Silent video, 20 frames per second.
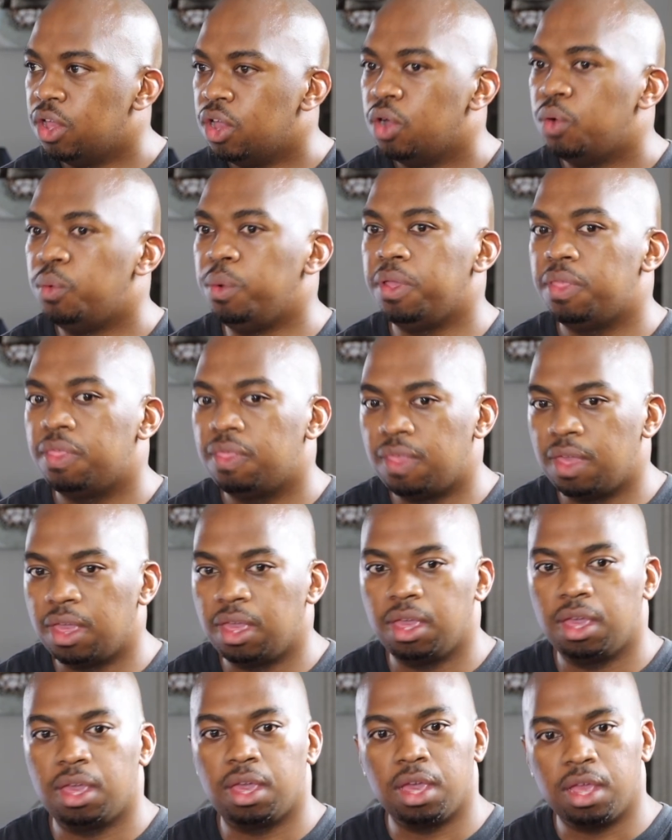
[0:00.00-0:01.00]
We
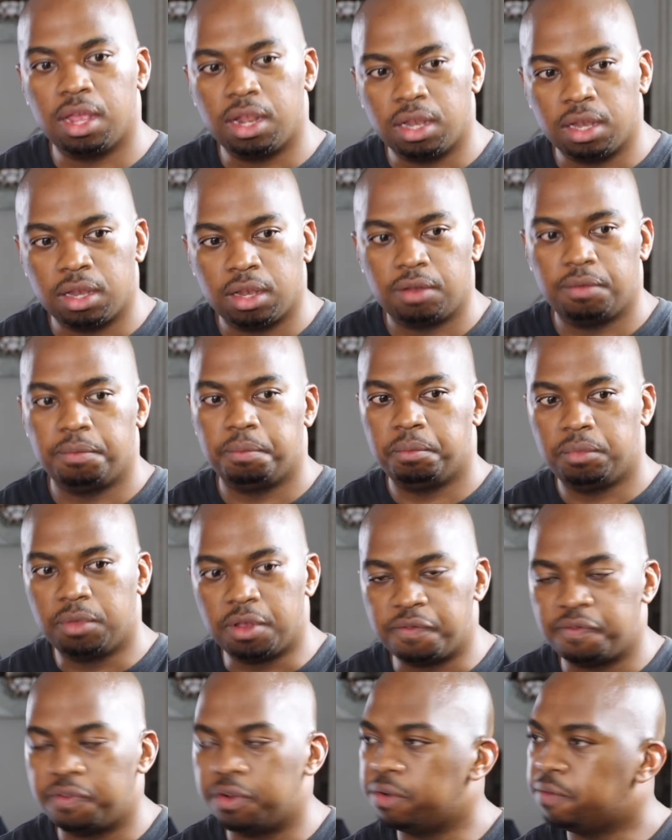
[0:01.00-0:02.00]
think in
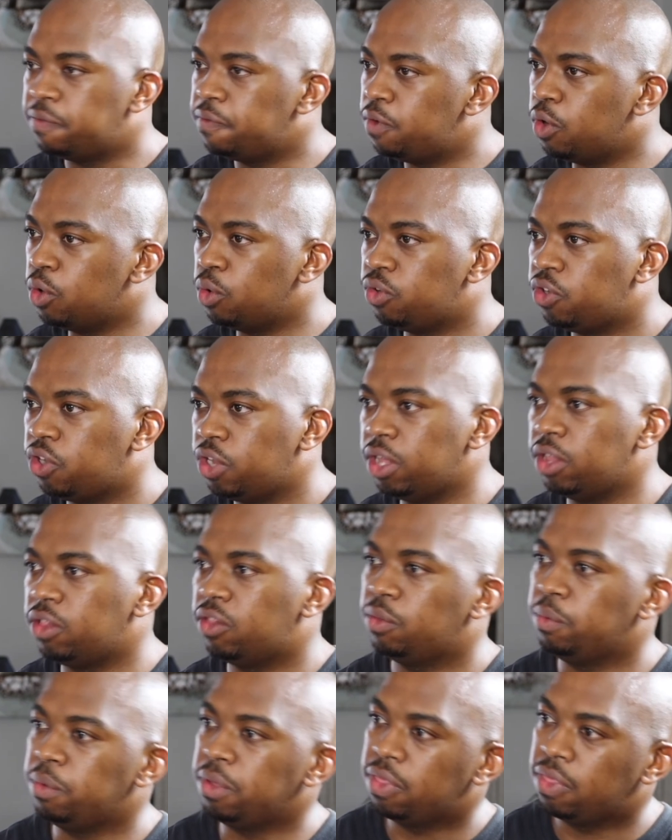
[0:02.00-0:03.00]
different flow
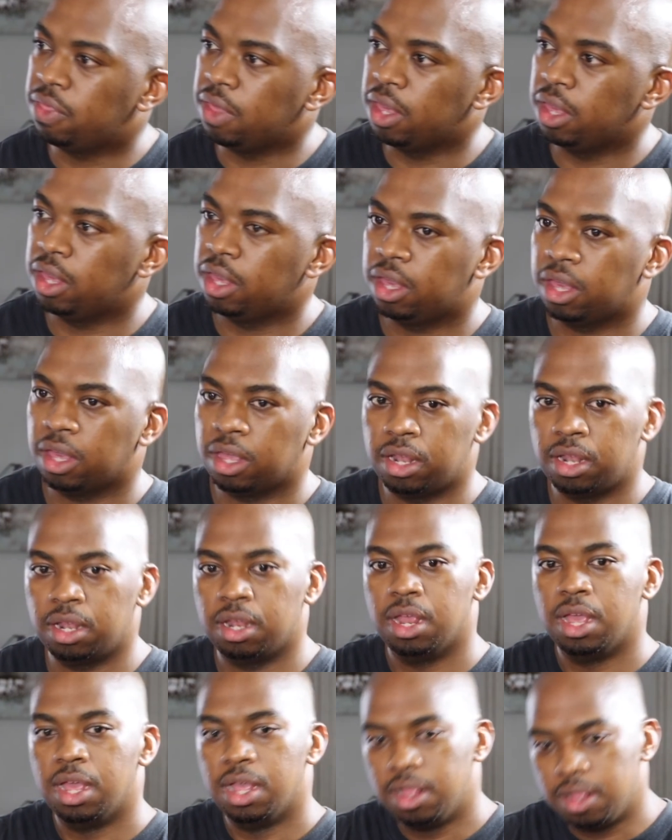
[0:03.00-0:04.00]
sheets. We think in
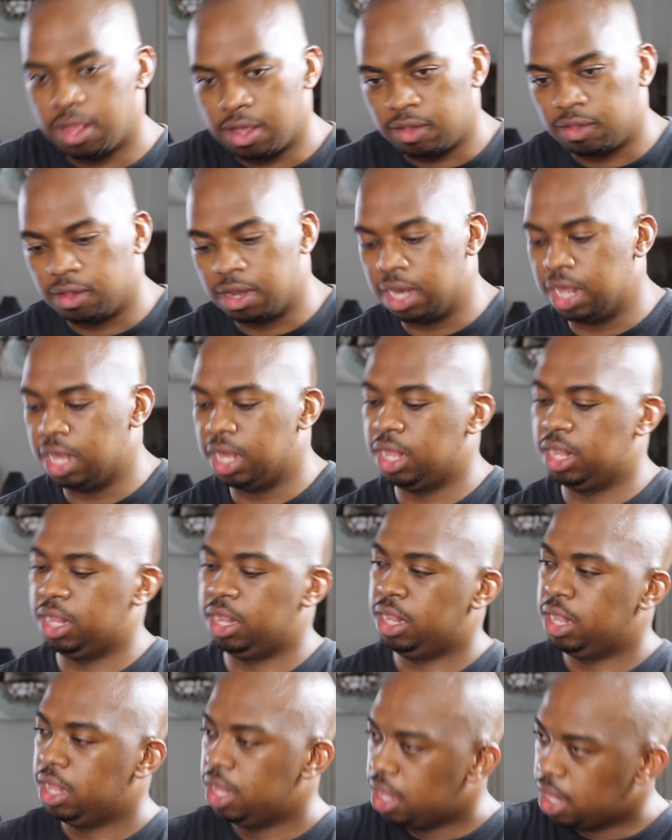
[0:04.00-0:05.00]
there's an in,
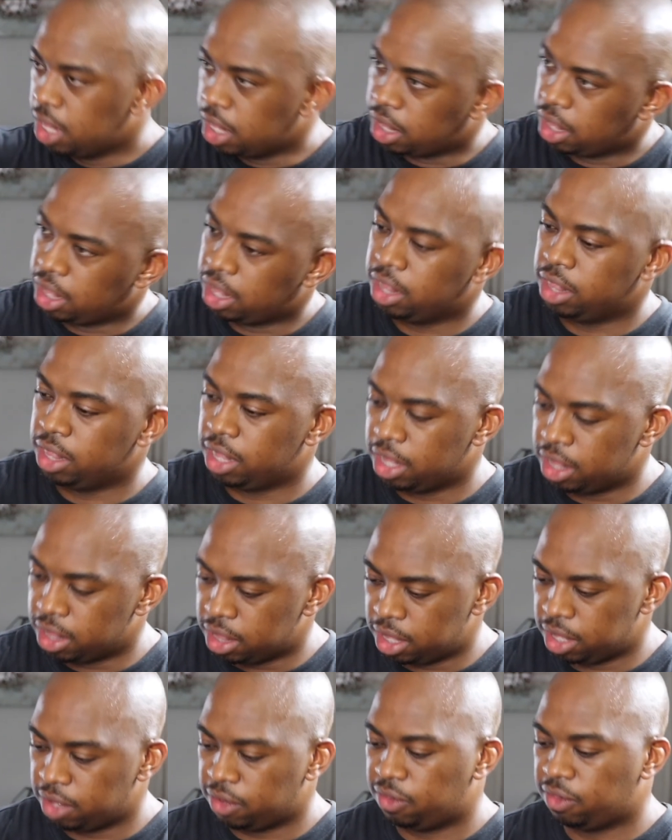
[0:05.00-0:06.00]
and then
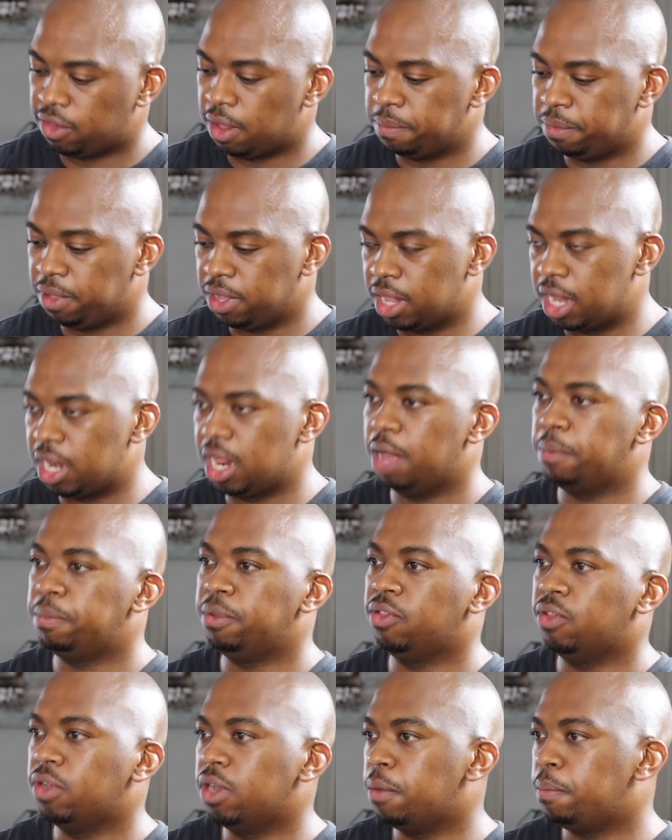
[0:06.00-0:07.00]
there's something that happens
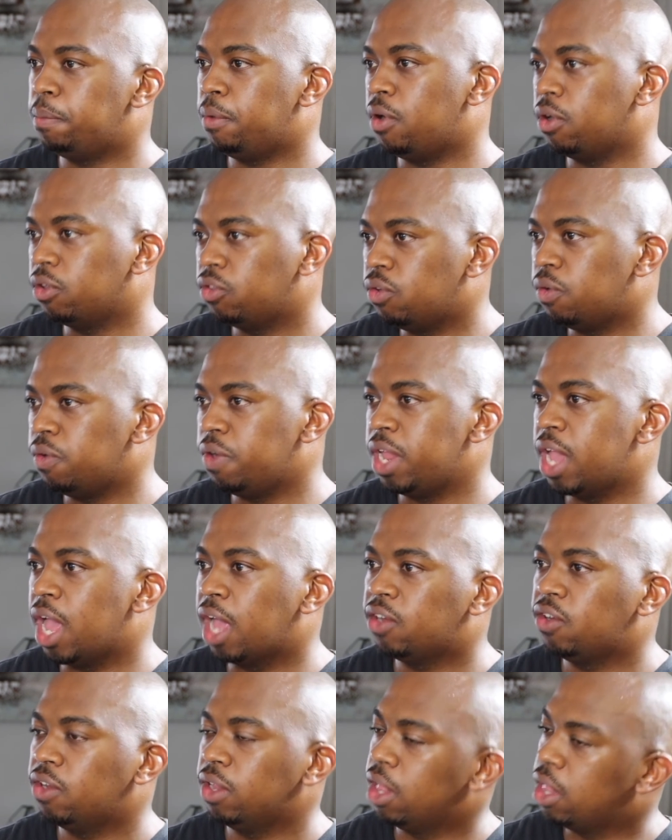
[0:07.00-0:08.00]
in a box or
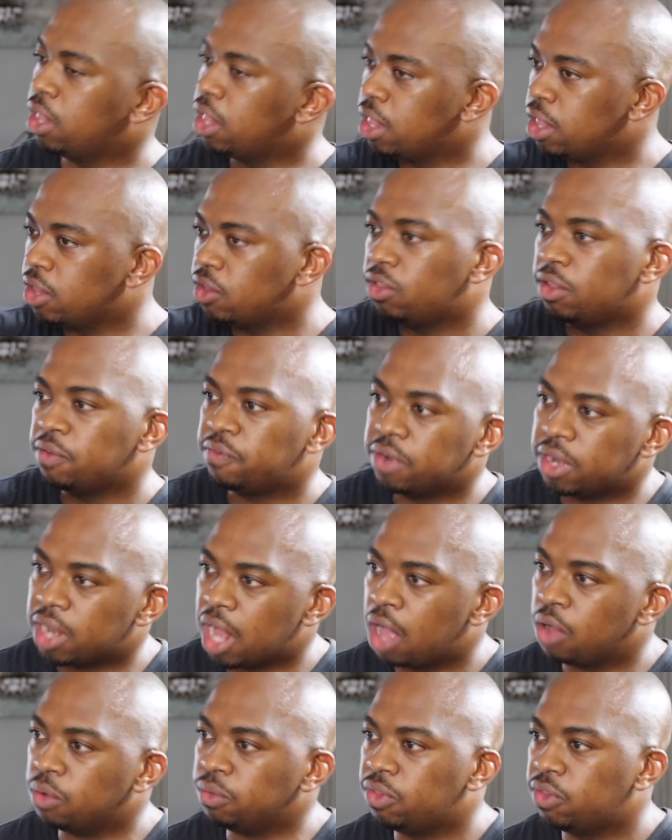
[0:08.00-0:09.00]
reaction, and then there's different
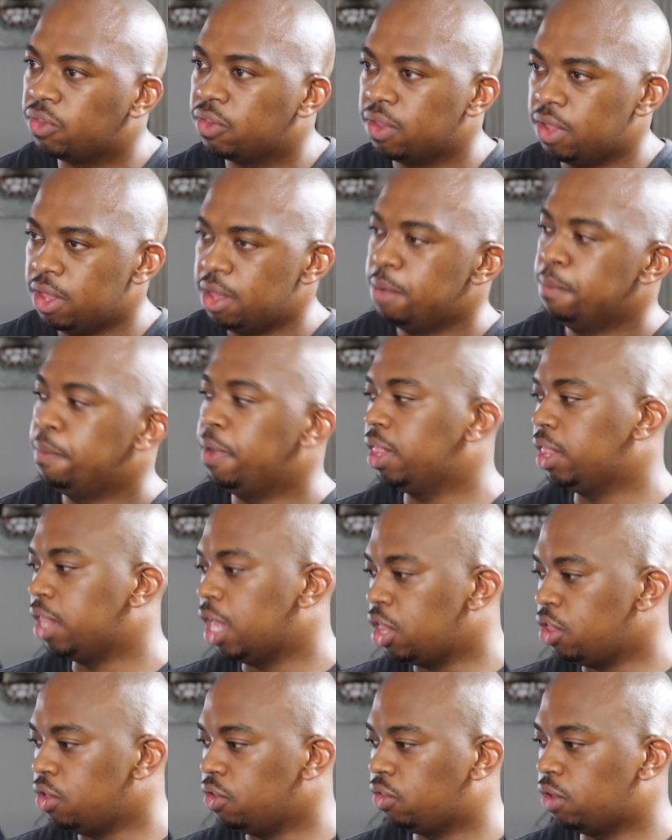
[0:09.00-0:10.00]
outs. But
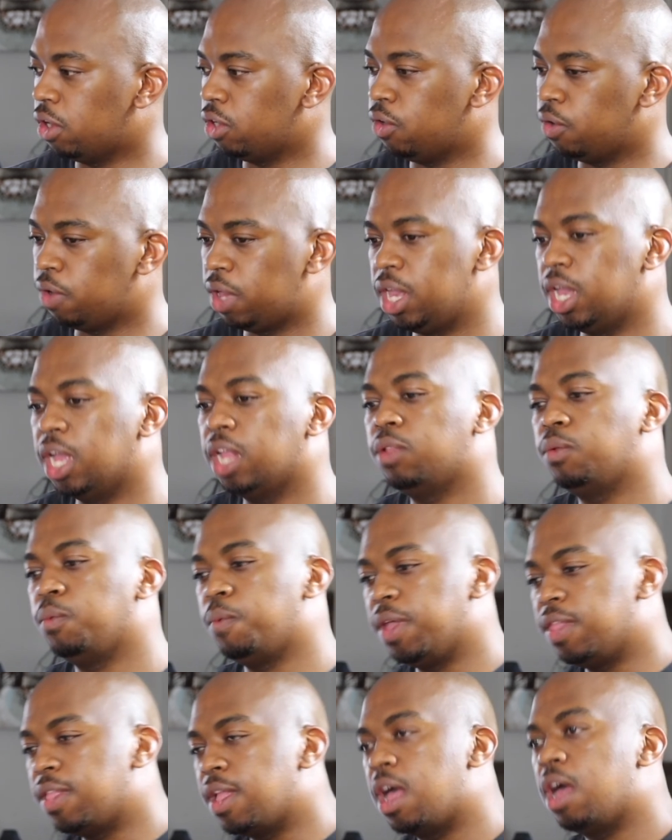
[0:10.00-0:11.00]
then you start looking at where
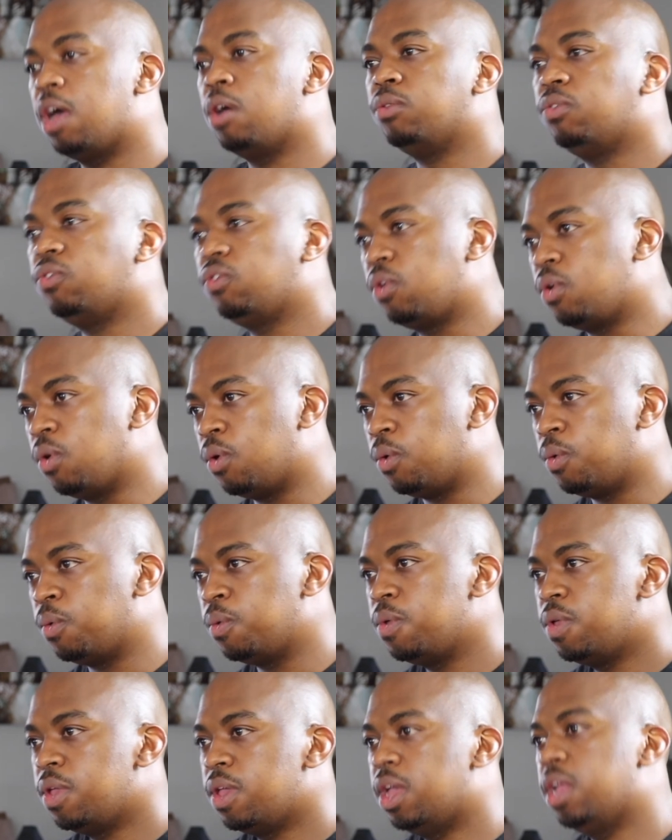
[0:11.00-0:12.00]
the outs go,
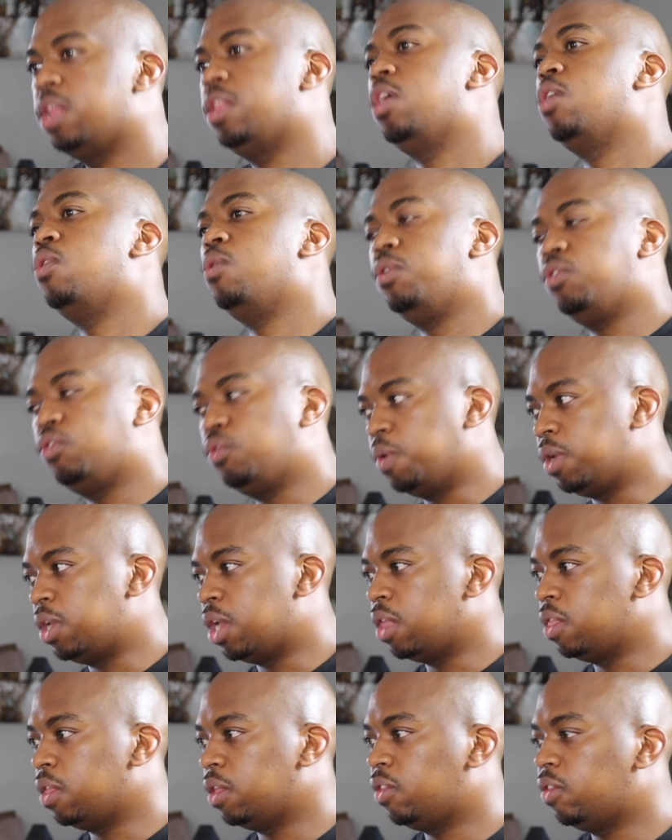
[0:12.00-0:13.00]
and they go into
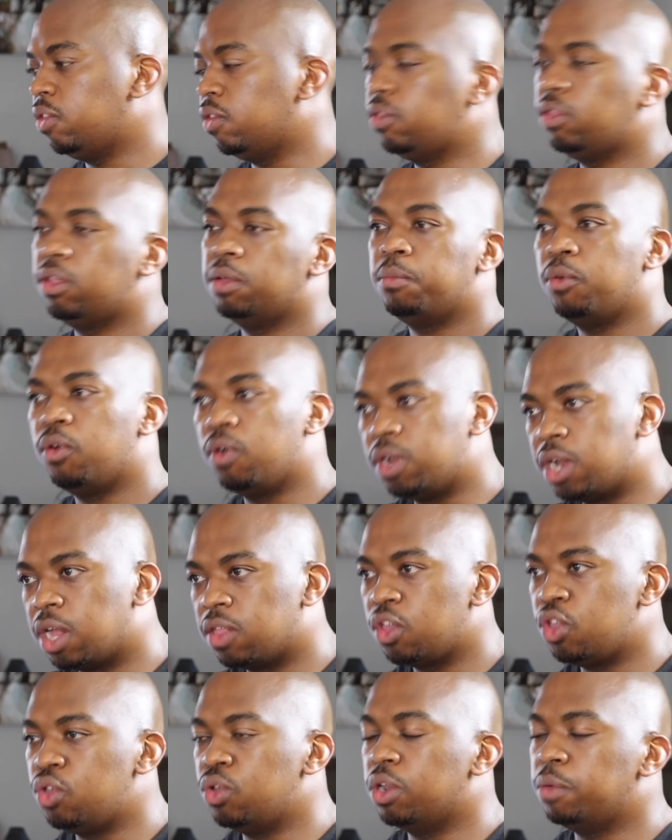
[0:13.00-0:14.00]
another system or another
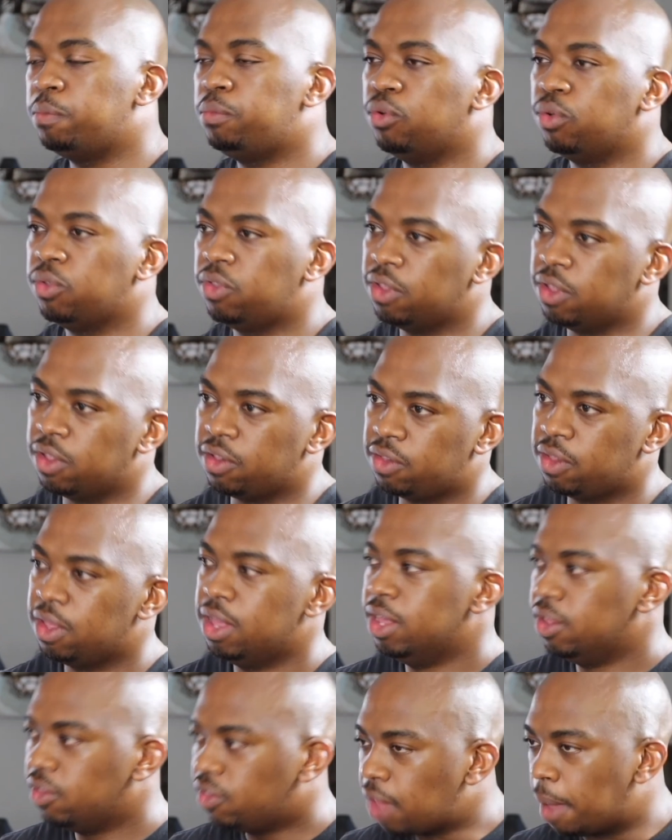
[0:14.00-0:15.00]
unit process.
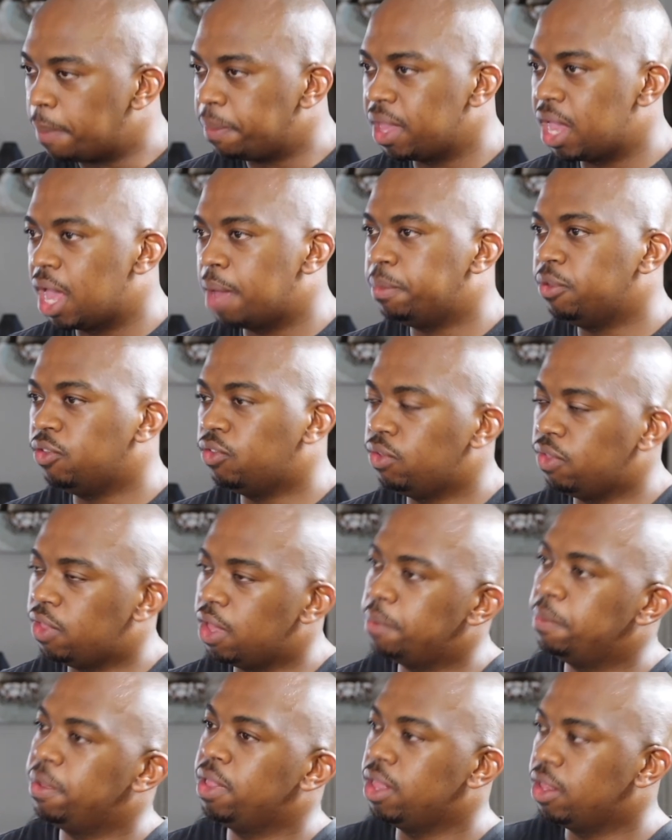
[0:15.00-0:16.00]
Something happens to
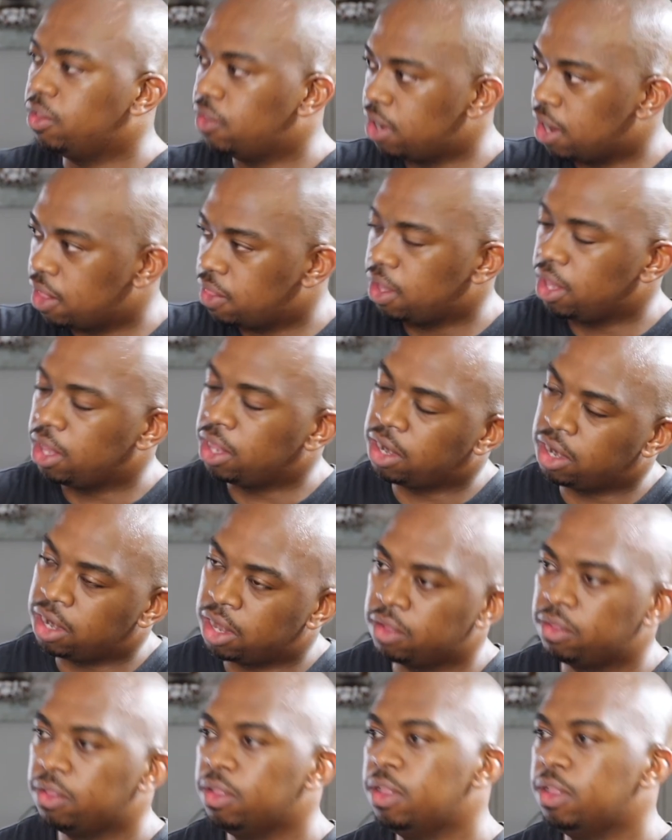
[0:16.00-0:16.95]
them, and there's another in and out.